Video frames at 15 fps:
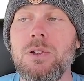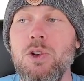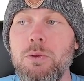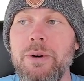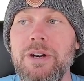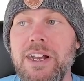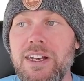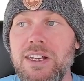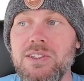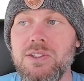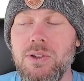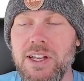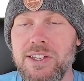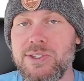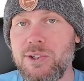Kubernetes
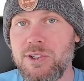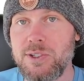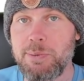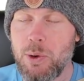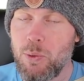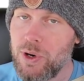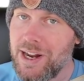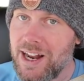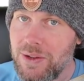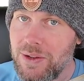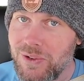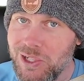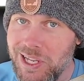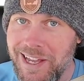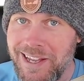clusters, but we're not
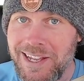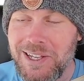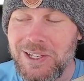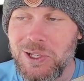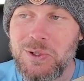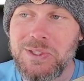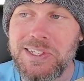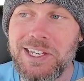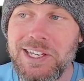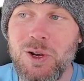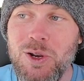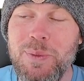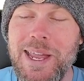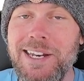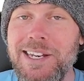even using
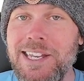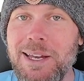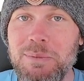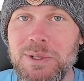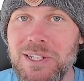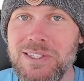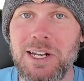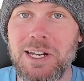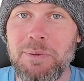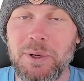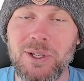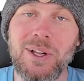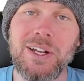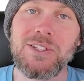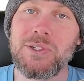kubeadm to set up a
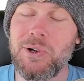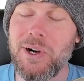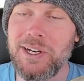cluster.